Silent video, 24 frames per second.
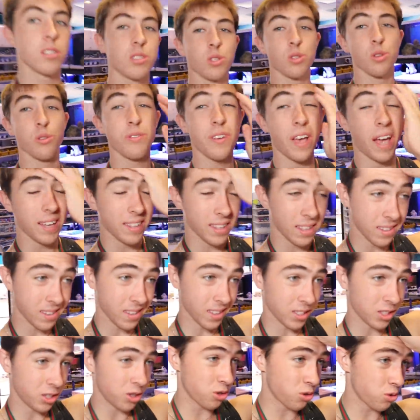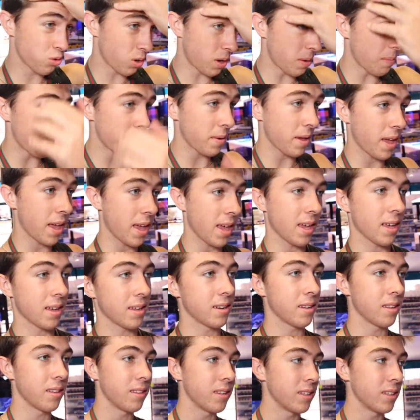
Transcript: so the fact that this shrimp and